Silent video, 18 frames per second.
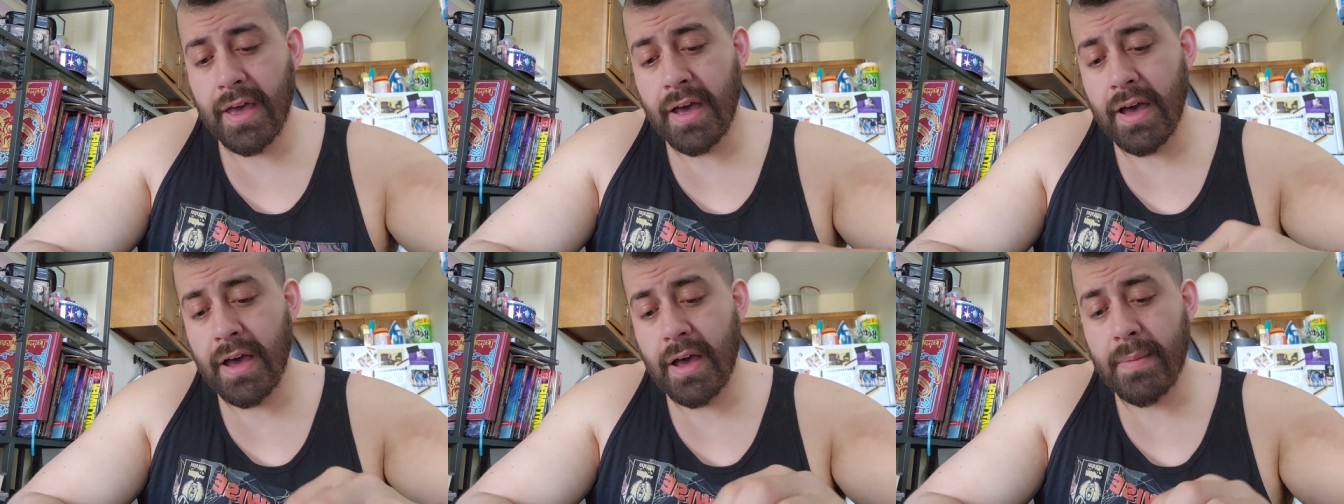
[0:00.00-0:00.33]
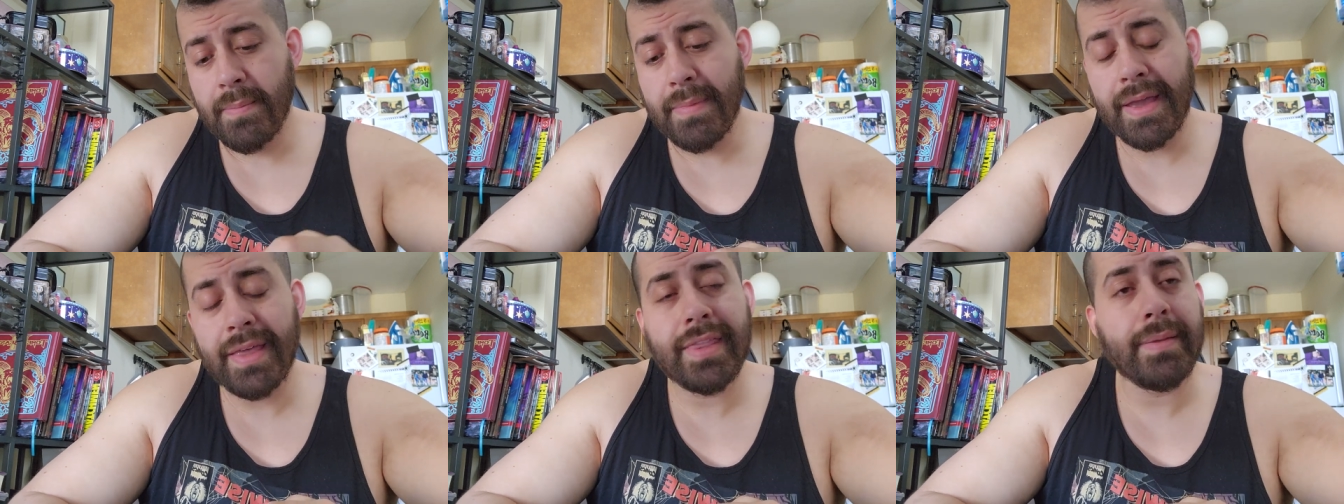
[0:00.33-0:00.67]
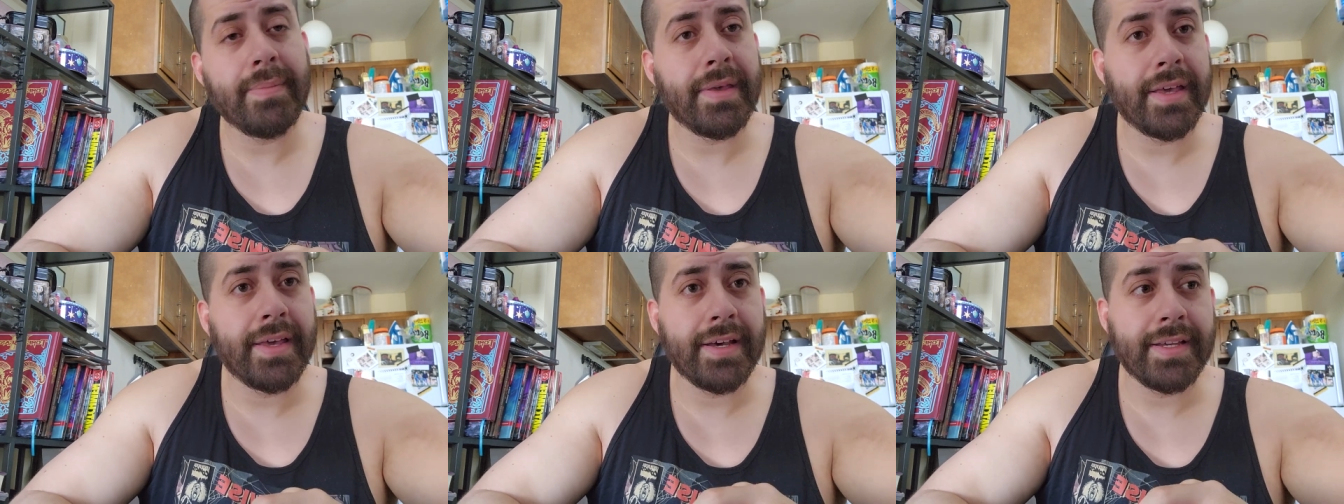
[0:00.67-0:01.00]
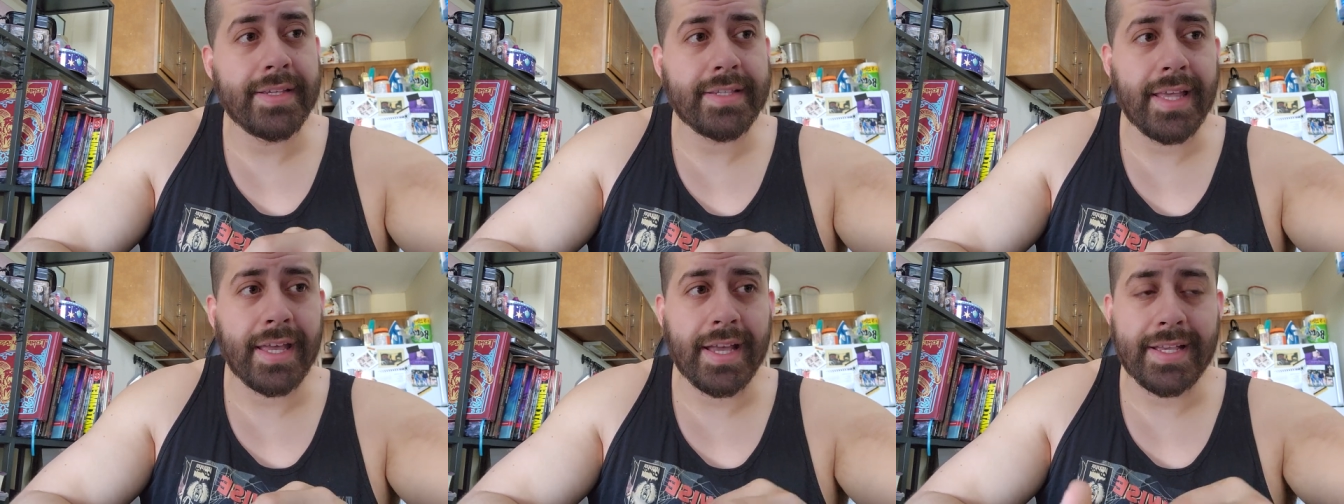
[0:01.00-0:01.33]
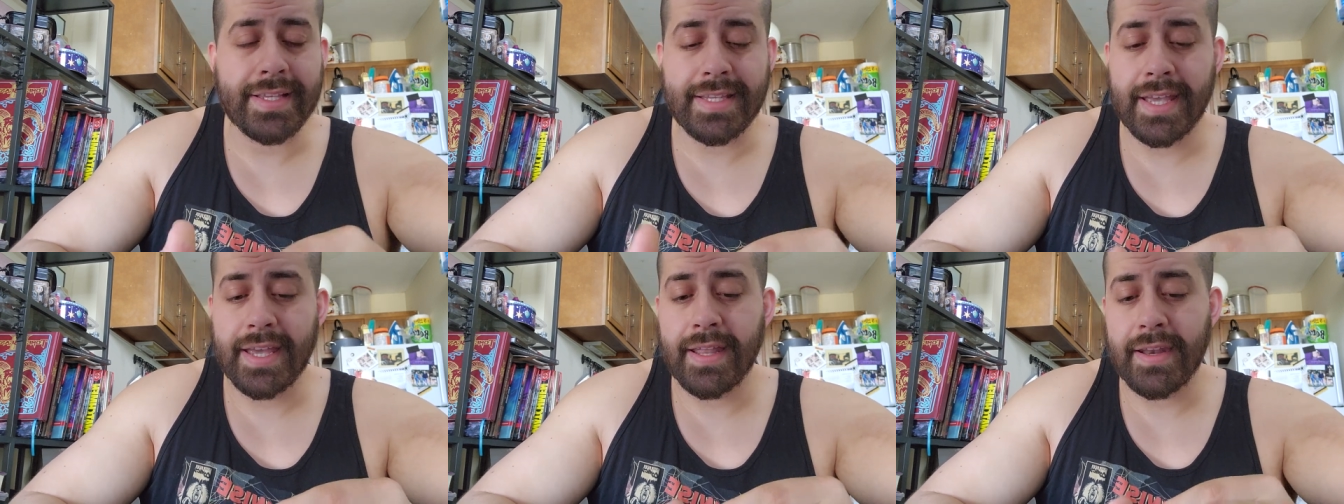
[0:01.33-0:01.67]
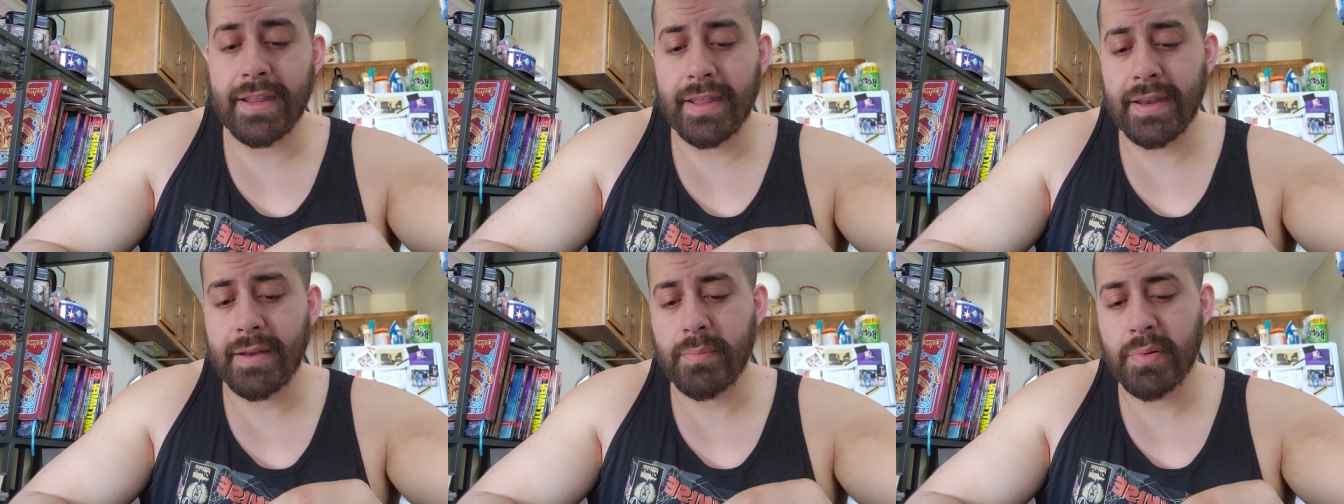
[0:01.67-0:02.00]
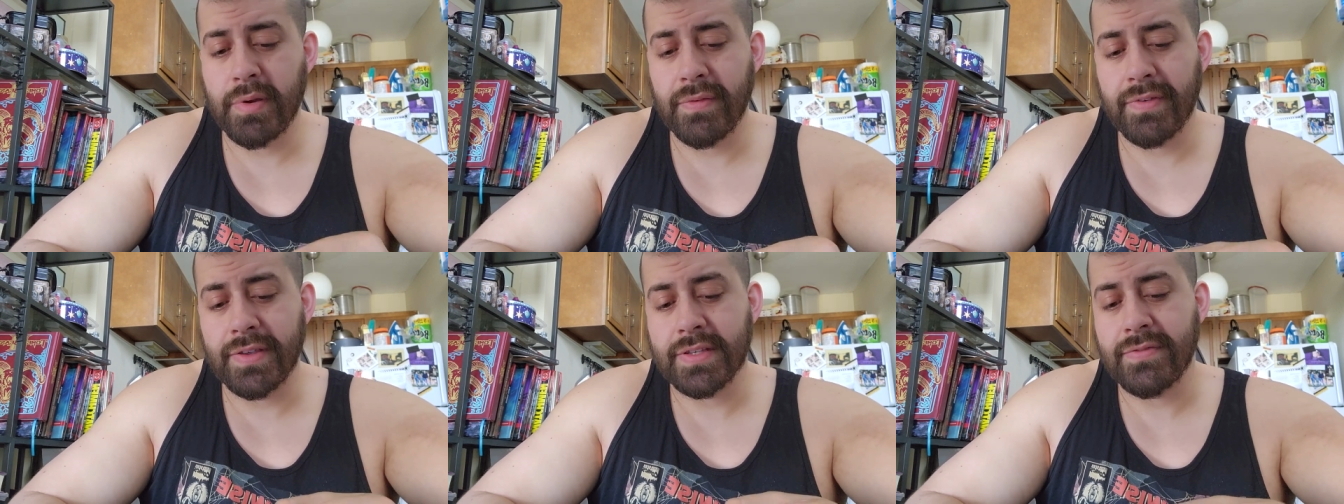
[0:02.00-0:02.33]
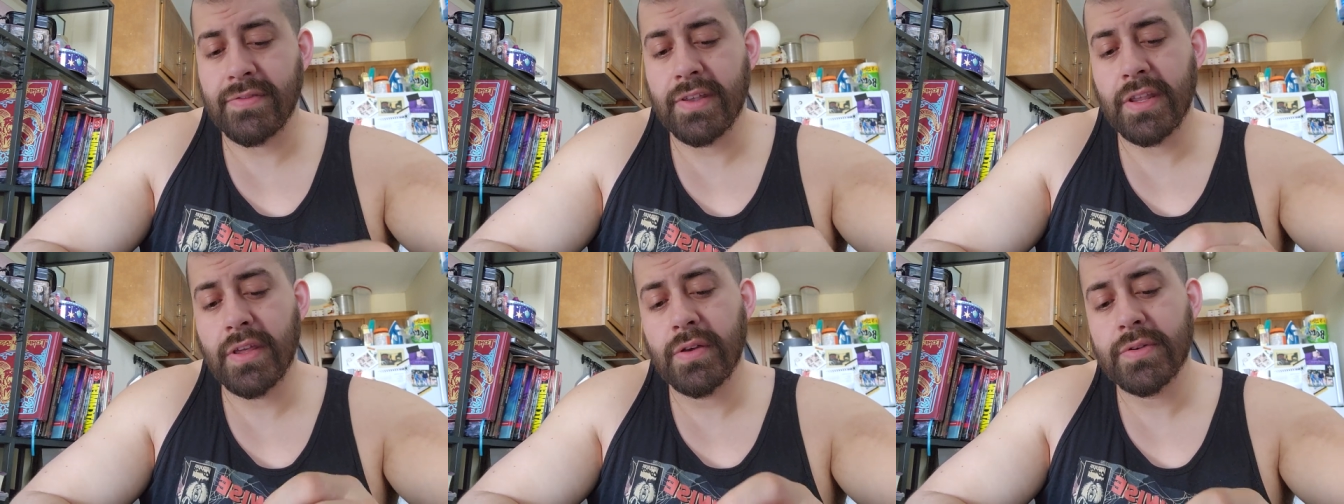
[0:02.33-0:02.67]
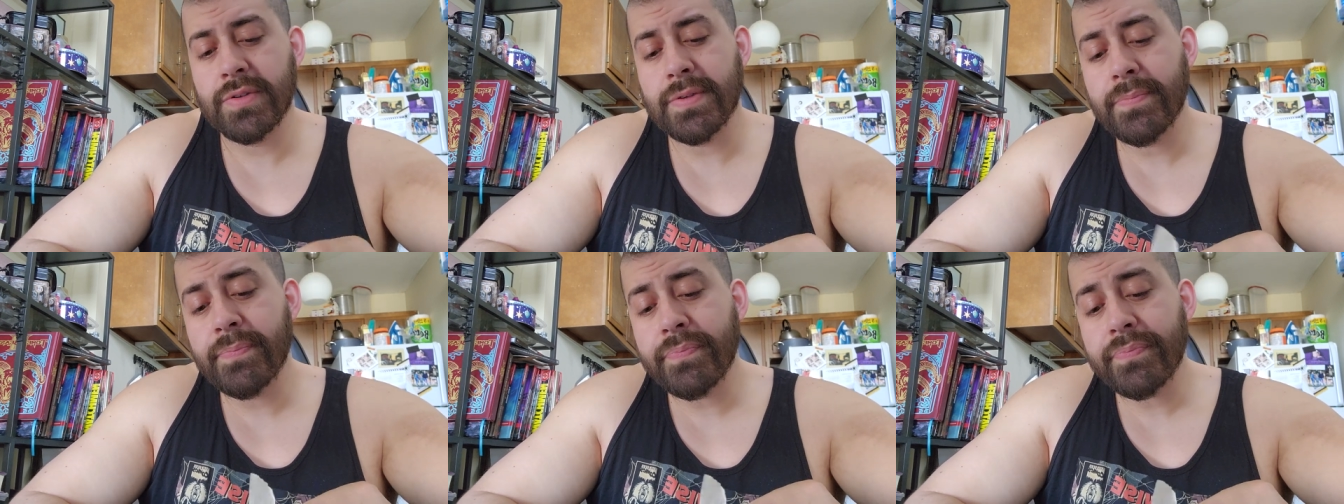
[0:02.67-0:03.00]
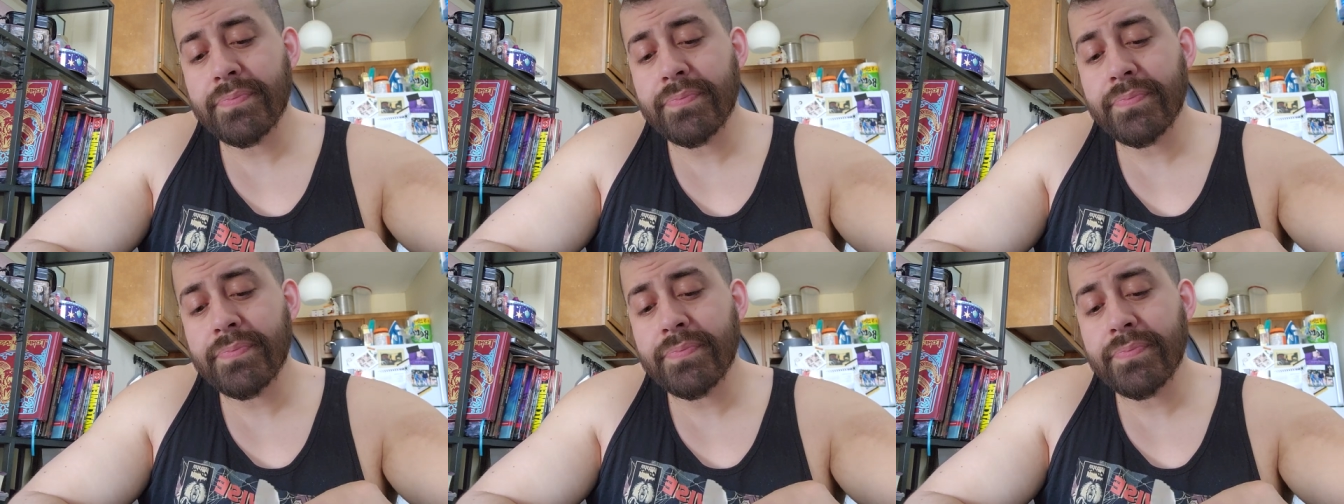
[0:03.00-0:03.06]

Uh, mainly because, like I said in previous videos,